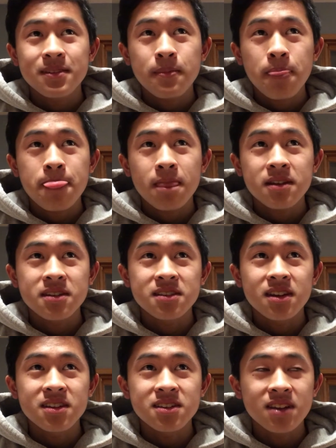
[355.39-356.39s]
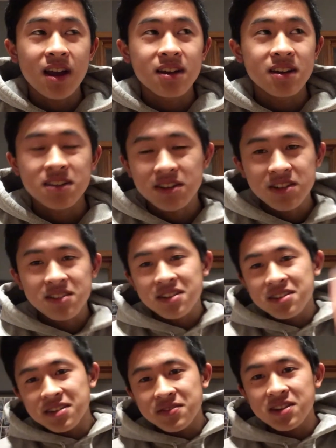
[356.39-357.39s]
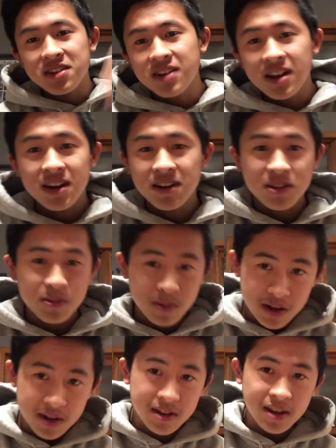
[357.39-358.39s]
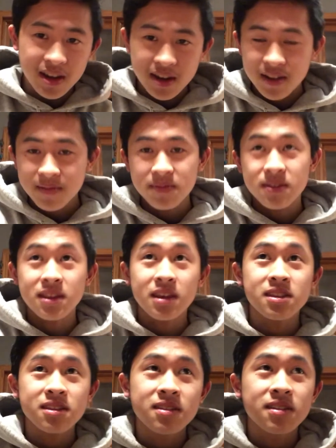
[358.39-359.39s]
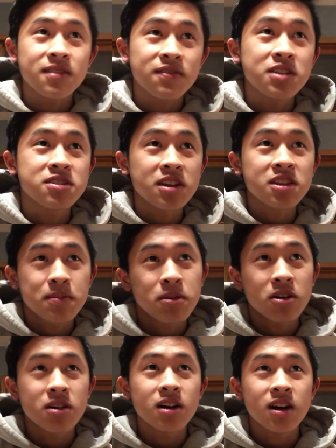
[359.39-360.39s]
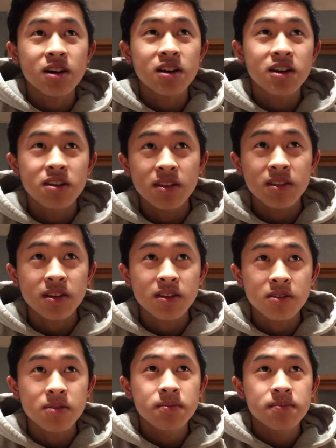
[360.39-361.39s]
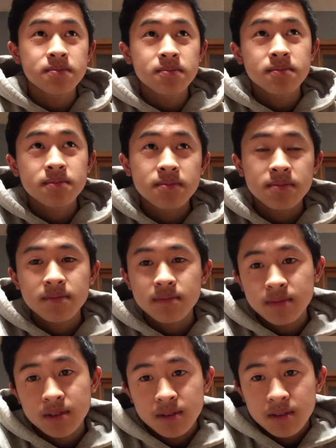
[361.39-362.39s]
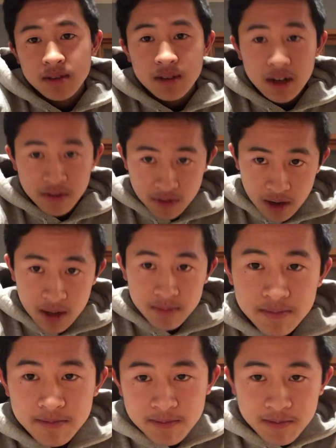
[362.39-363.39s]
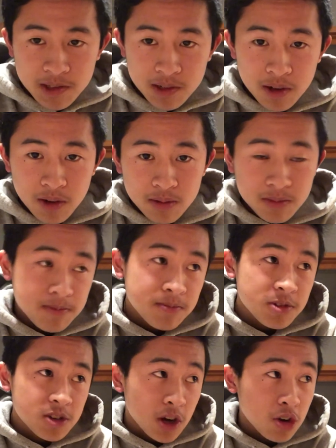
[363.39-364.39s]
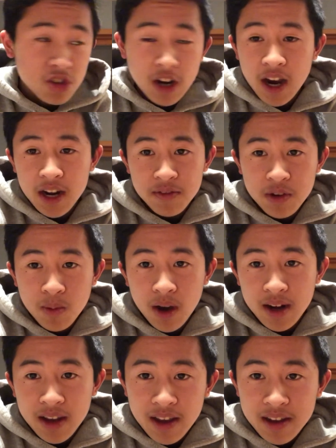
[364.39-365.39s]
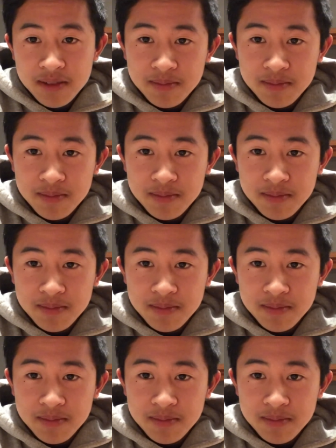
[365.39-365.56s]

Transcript: because then it's not like you're just like lifting it around out of the water. You kind of, they feels like they pull a lot harder than they do. It's a lot of fun, so go try it if you want, I guess.